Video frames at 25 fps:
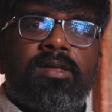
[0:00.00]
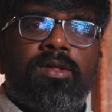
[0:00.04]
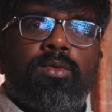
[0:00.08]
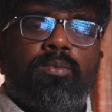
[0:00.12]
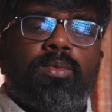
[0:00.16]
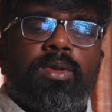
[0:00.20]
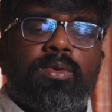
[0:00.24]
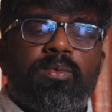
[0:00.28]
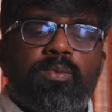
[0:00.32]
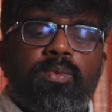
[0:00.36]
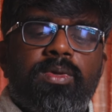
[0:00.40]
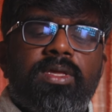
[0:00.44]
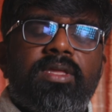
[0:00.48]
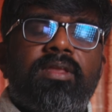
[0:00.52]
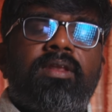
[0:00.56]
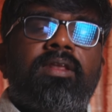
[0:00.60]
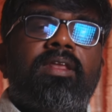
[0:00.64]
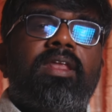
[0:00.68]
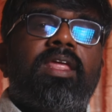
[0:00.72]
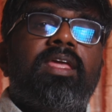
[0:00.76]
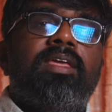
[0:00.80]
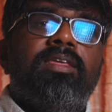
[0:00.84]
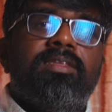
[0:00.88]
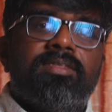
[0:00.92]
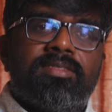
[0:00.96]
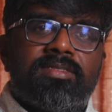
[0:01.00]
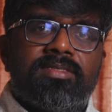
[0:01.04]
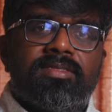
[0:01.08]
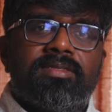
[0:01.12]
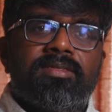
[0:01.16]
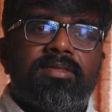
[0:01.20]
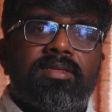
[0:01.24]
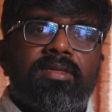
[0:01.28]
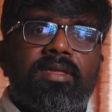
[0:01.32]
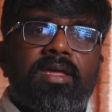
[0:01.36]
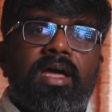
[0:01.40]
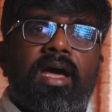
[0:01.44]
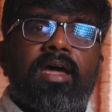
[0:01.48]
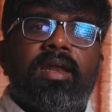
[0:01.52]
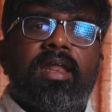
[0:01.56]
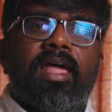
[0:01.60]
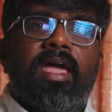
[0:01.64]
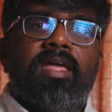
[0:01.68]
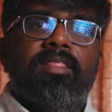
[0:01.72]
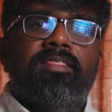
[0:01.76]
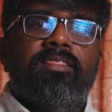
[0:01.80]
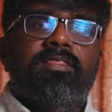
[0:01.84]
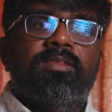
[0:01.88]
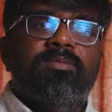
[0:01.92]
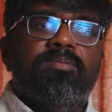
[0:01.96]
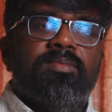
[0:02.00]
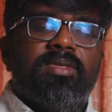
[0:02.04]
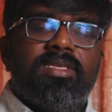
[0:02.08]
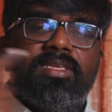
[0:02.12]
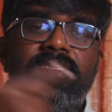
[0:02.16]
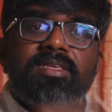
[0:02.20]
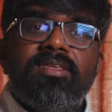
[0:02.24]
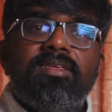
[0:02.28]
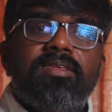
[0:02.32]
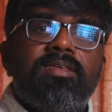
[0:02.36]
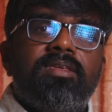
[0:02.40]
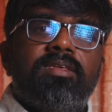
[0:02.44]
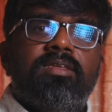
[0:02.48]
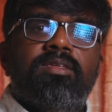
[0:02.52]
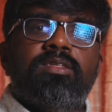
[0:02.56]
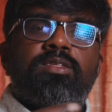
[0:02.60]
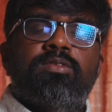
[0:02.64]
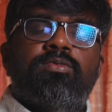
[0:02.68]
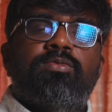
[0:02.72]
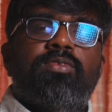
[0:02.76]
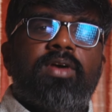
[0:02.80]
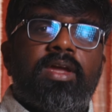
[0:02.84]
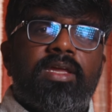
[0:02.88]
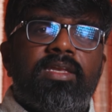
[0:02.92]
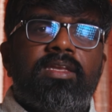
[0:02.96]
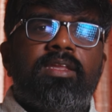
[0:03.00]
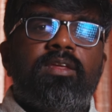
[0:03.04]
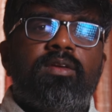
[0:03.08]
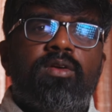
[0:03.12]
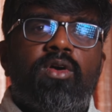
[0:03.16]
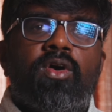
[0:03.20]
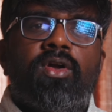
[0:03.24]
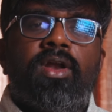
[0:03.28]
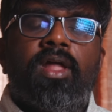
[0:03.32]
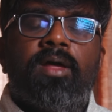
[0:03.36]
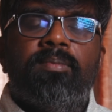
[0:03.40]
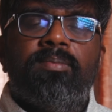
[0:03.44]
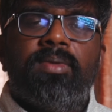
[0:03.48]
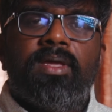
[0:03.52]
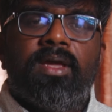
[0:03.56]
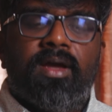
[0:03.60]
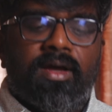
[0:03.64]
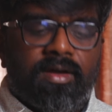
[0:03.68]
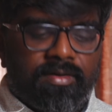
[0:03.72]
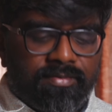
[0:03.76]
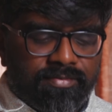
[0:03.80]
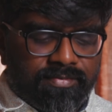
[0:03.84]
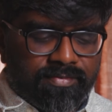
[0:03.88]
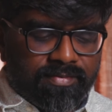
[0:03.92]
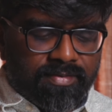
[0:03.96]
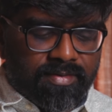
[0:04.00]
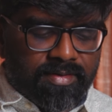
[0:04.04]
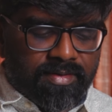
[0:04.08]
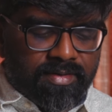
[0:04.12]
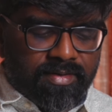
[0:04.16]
When we raise our anthem, He is fighting on our behalf.